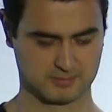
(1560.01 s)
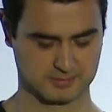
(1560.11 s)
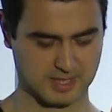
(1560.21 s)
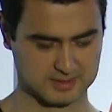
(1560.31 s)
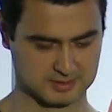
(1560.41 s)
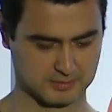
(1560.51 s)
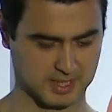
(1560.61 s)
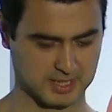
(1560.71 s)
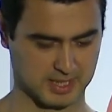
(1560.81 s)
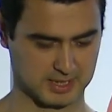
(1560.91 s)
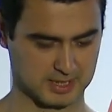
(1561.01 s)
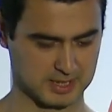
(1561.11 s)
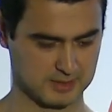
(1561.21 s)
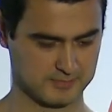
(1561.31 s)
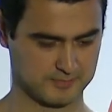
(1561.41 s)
That's the main idea